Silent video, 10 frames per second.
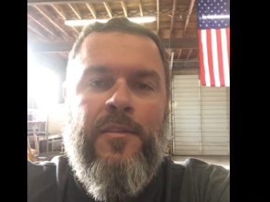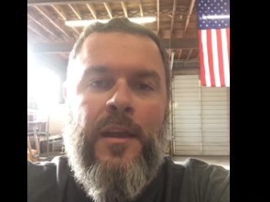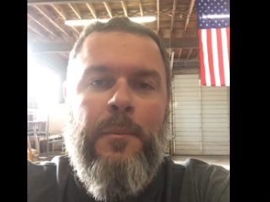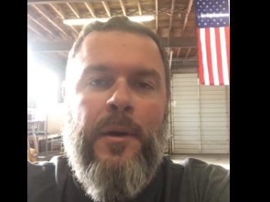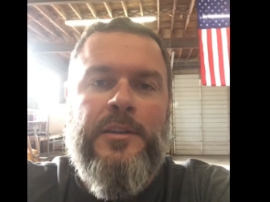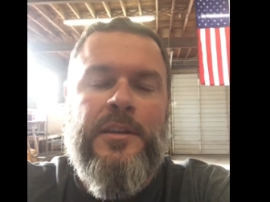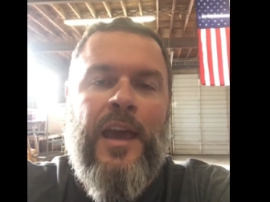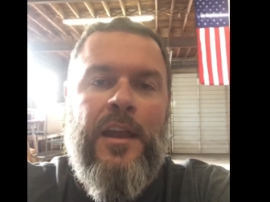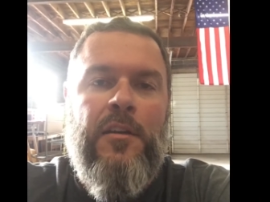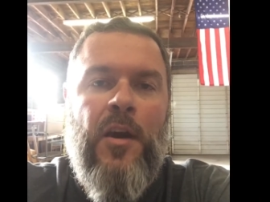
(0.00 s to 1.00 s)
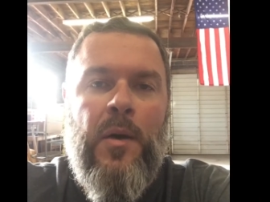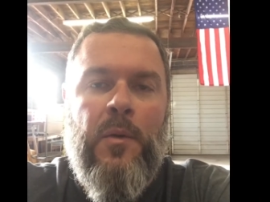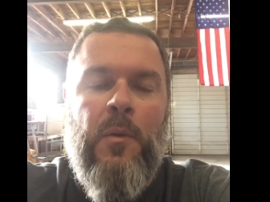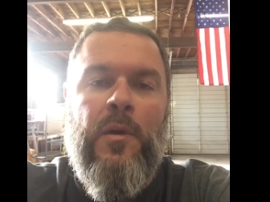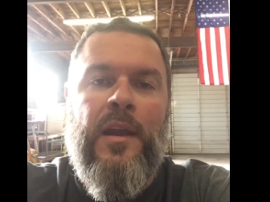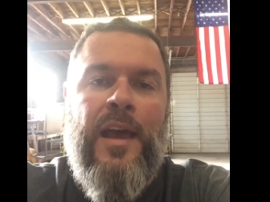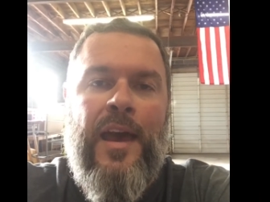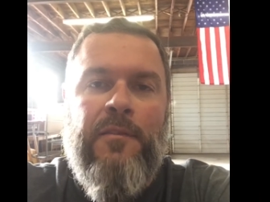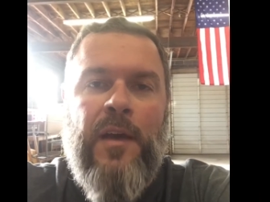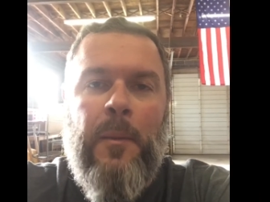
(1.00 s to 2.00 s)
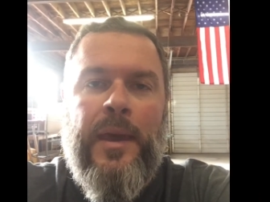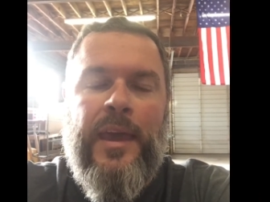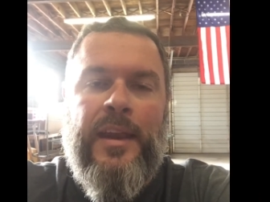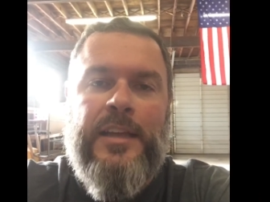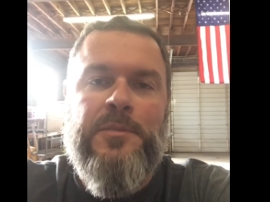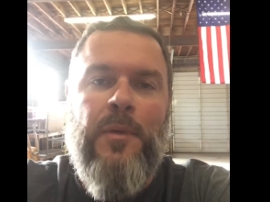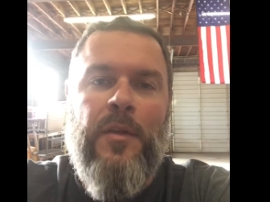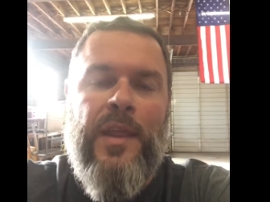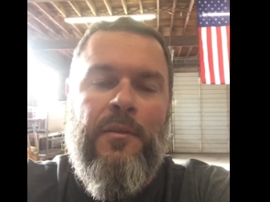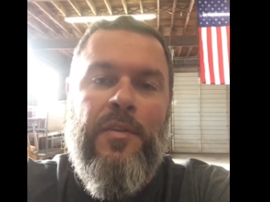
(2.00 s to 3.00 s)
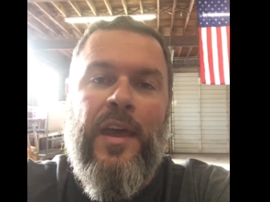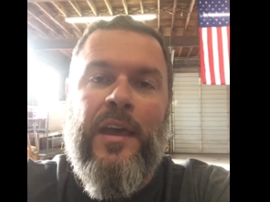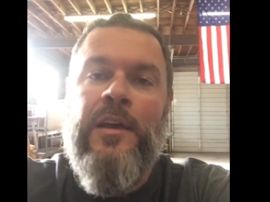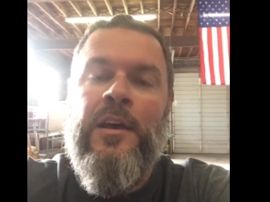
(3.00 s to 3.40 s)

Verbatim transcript: set a budget kind of knowing what we're going to have coming in each month and everything